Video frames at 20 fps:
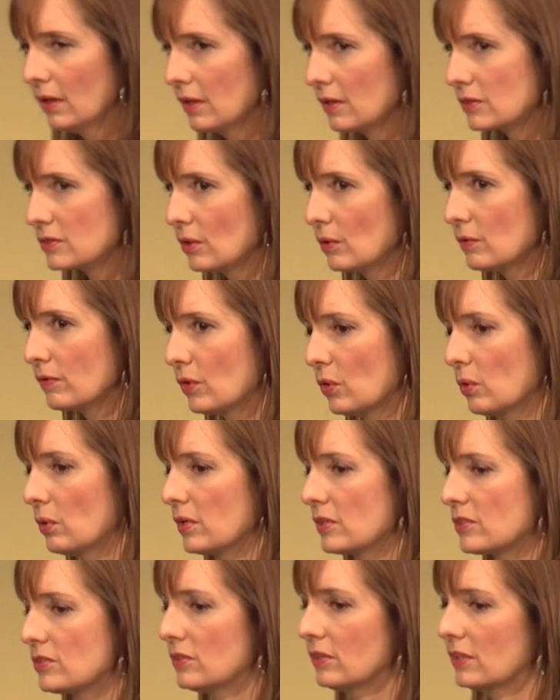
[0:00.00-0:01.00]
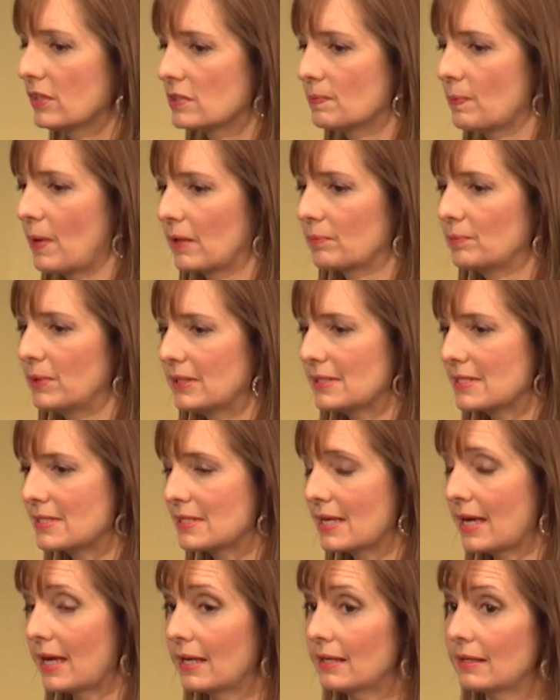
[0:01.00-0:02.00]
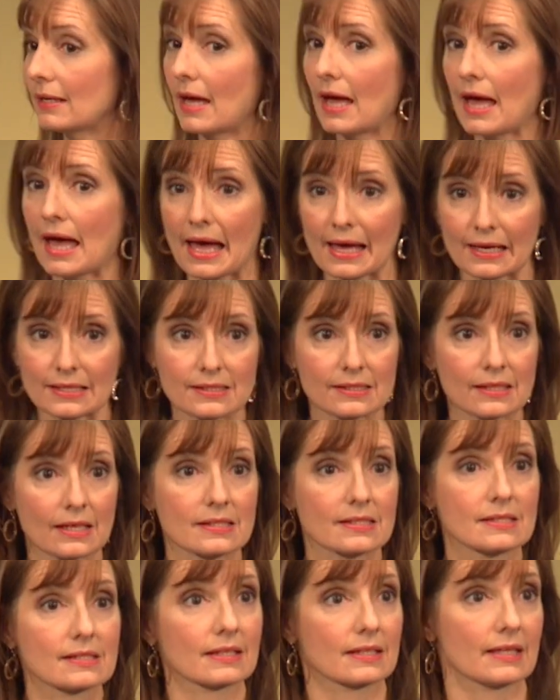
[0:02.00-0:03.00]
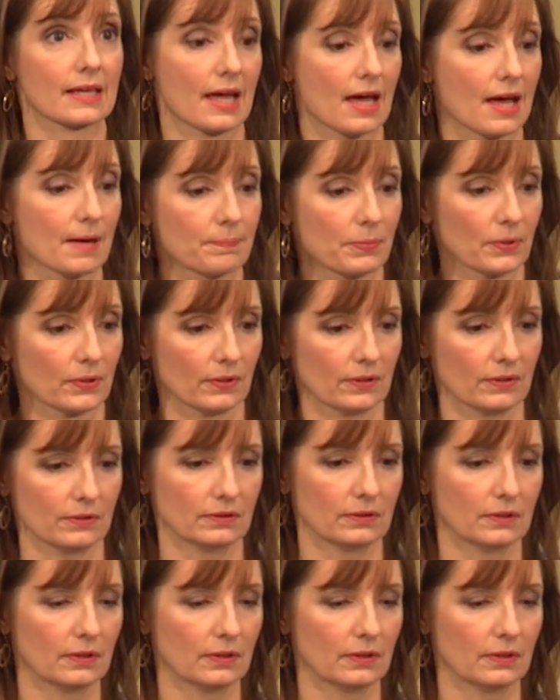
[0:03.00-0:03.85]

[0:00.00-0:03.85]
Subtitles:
So of course you'd expect me to say access to capital,